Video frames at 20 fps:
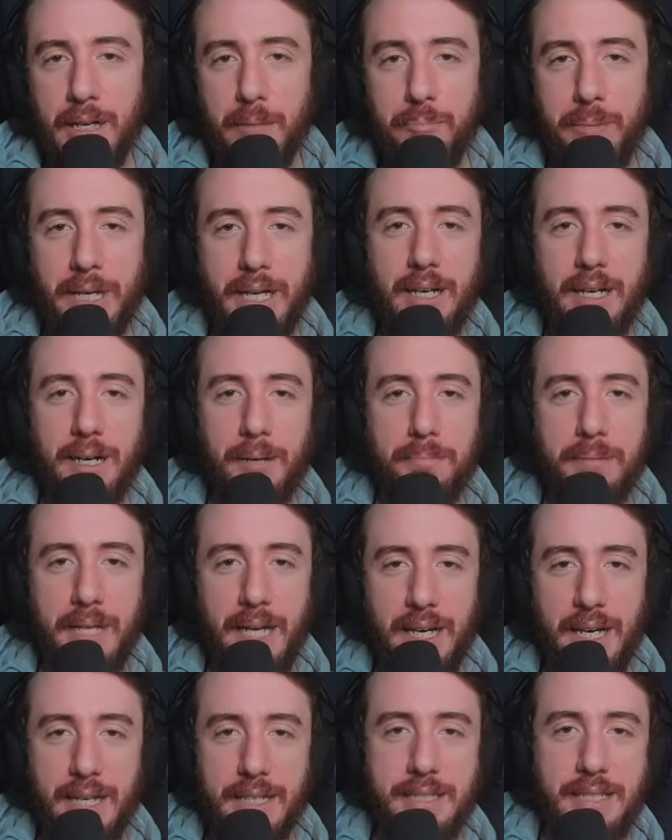Picking up
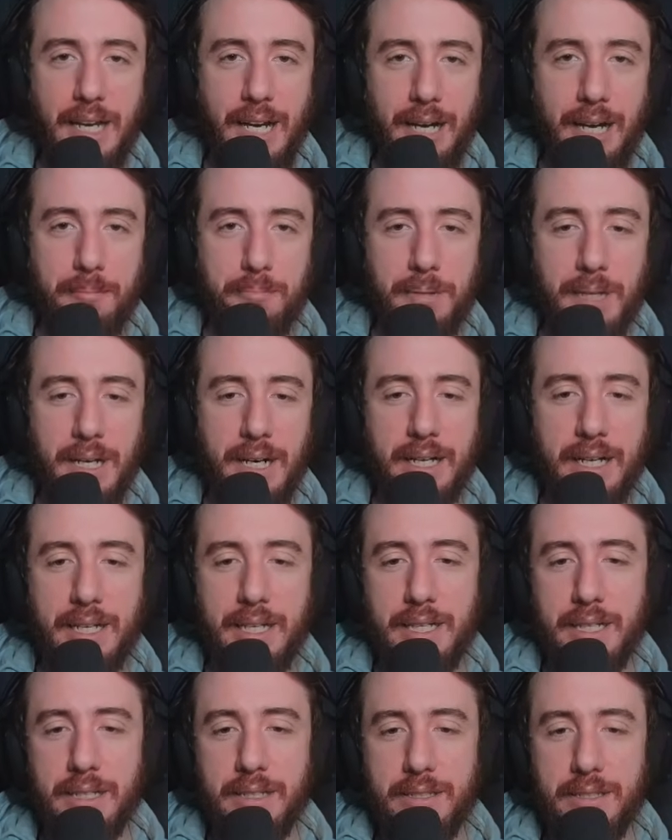that attack block
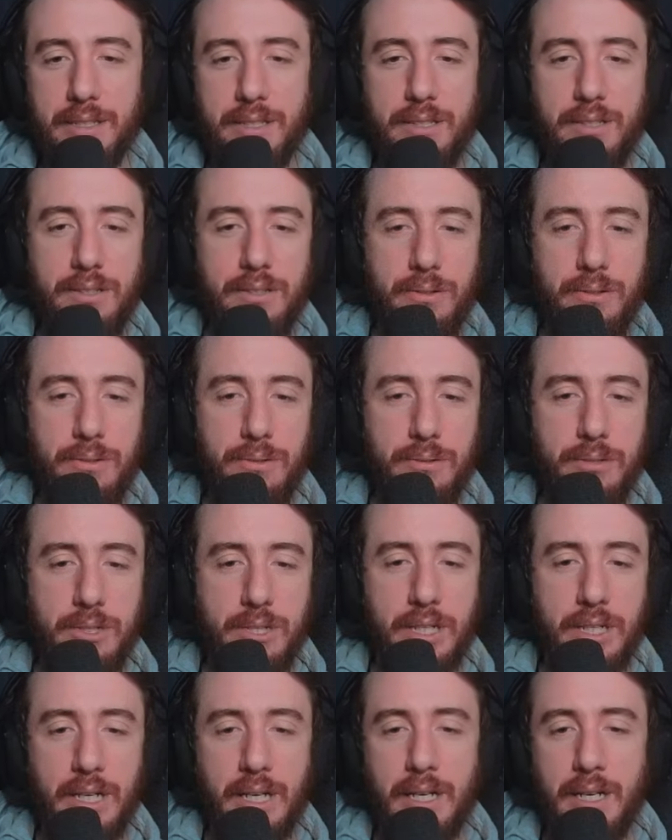is
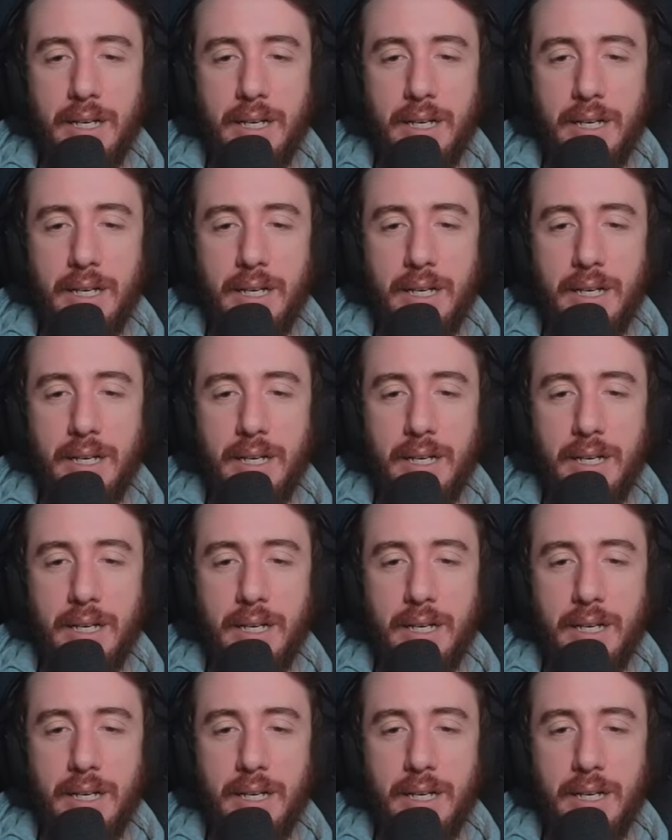huge.